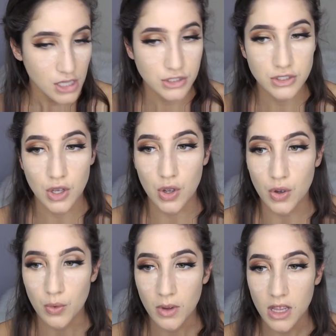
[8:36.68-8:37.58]

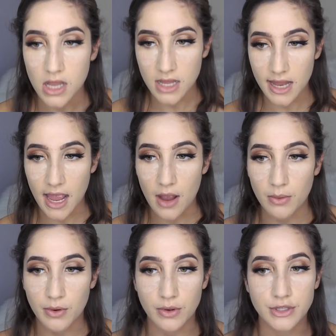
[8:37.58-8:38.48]
So now
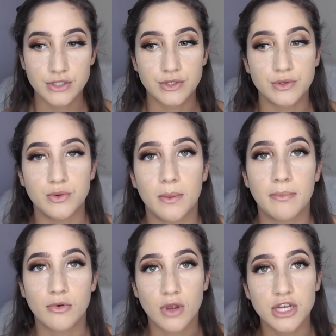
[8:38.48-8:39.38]
we're going to
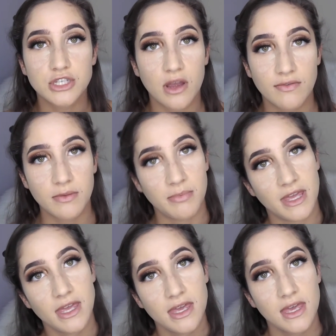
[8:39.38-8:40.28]
brush off the
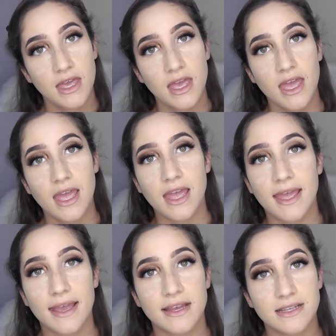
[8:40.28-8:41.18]
bake
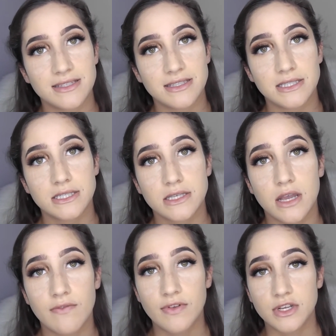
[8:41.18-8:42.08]
and
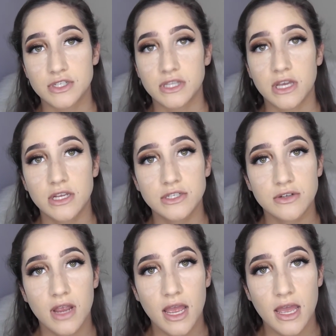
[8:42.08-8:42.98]
finish the under
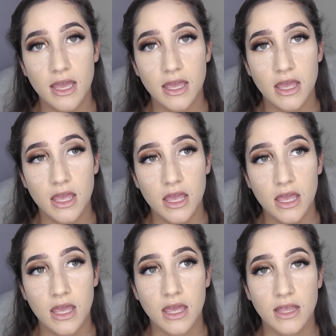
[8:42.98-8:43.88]
eye
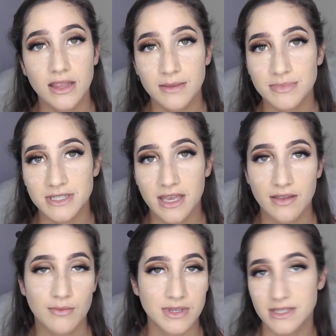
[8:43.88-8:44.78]
and lips and
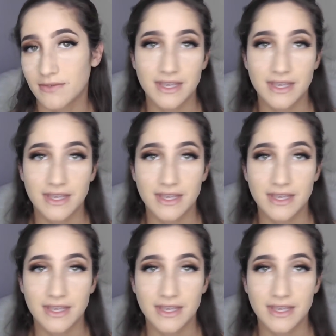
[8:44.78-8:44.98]
rest of the